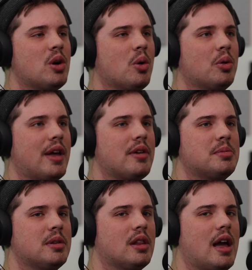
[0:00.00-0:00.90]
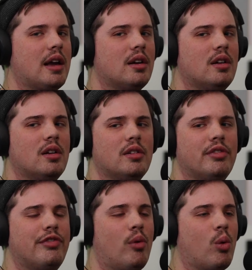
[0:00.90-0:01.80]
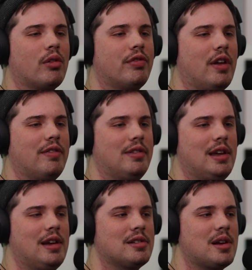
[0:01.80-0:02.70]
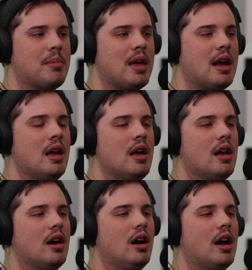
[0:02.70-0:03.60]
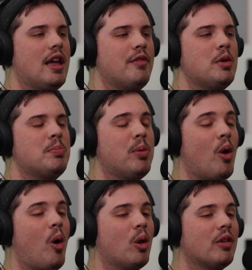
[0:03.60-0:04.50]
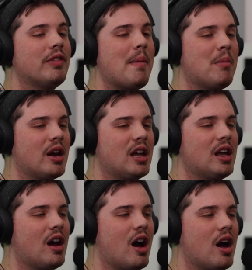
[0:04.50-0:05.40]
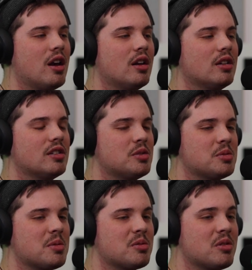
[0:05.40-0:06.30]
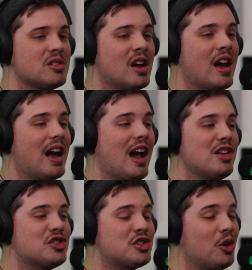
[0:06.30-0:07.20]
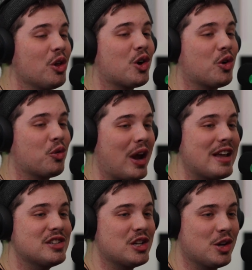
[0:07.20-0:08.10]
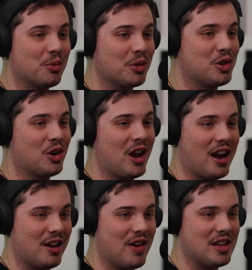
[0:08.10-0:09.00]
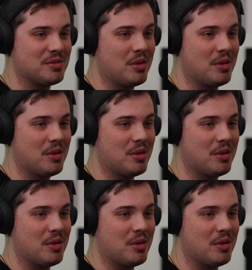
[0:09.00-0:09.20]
totaled out to be like $450 or something. If we put all of that money on Super Smash Brothers, it's still a crazy good return on investment.